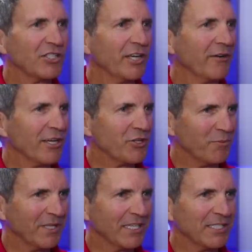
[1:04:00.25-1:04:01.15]

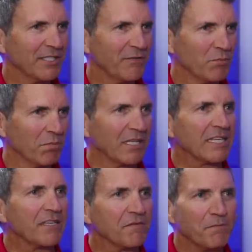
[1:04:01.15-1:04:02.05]
generation, because if you
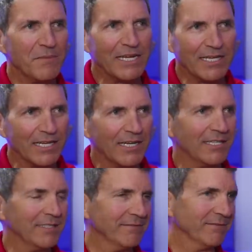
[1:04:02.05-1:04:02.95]
believe media
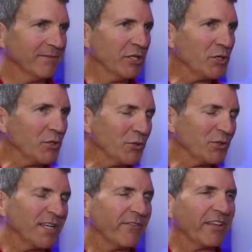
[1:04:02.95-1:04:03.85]
and
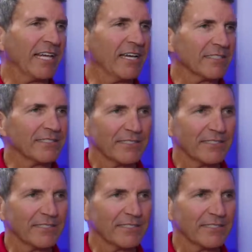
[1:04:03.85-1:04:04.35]
news and everything else,